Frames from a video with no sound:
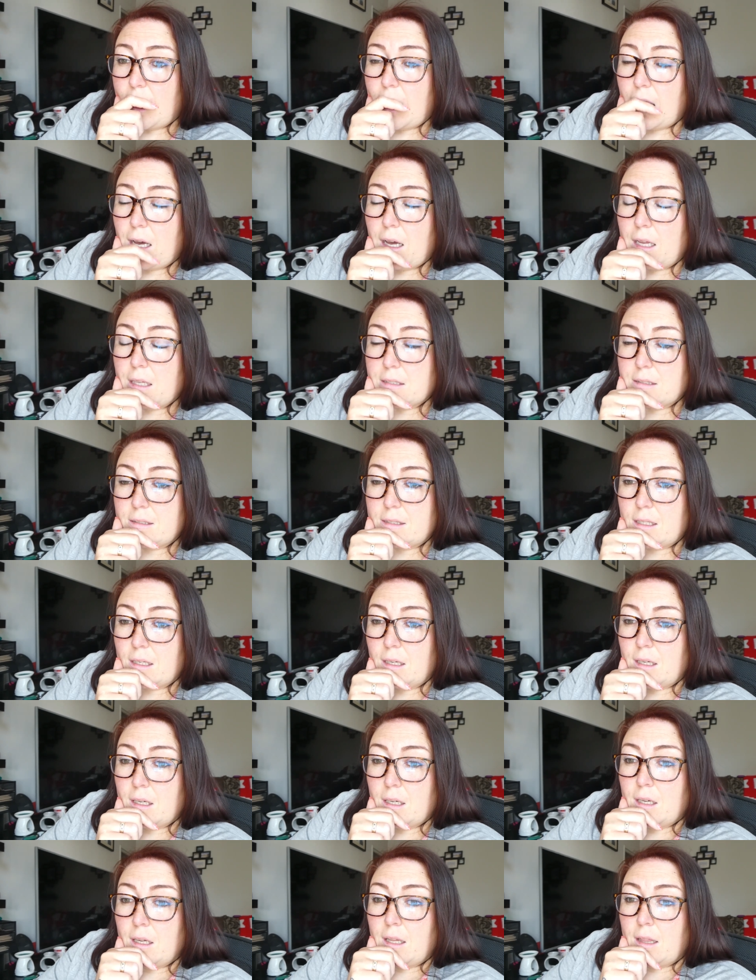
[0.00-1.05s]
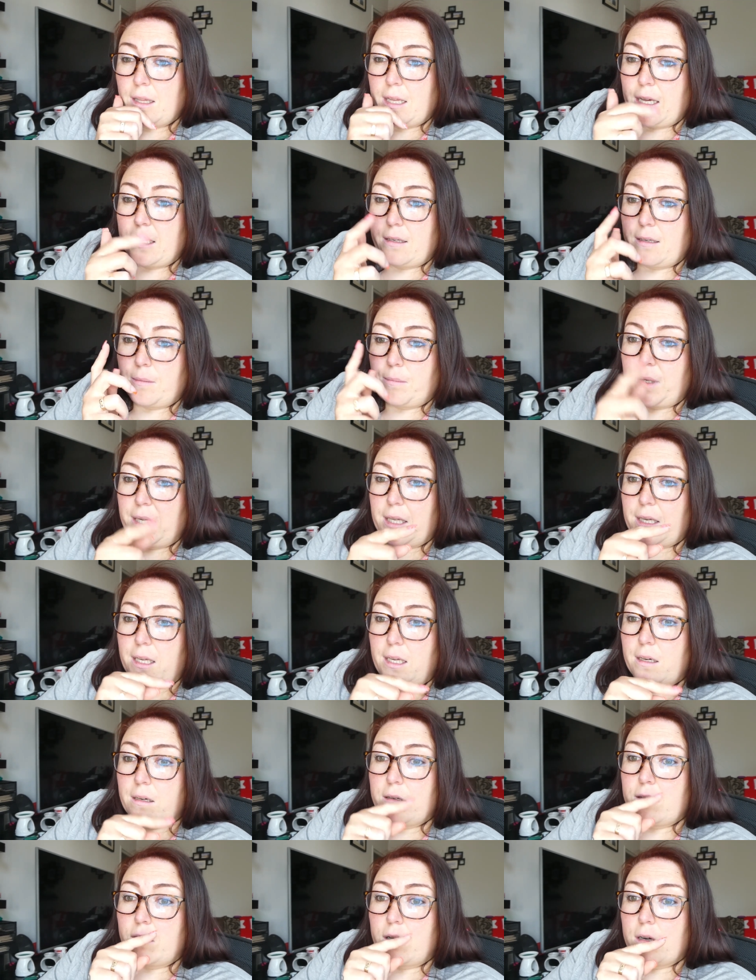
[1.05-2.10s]
and then me and
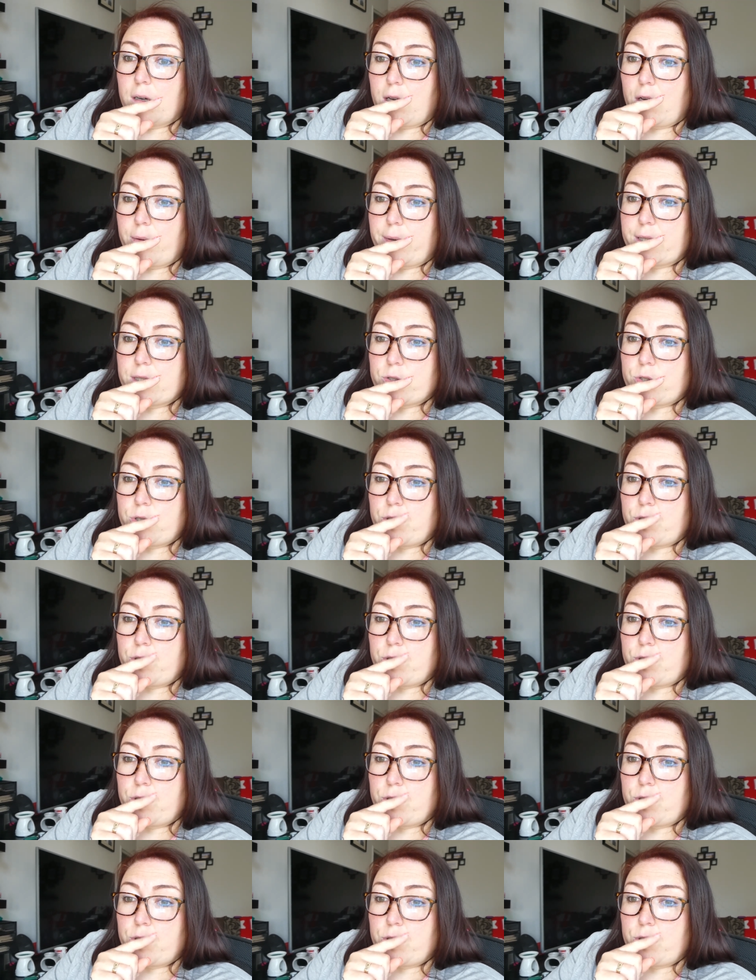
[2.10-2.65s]
Ian are going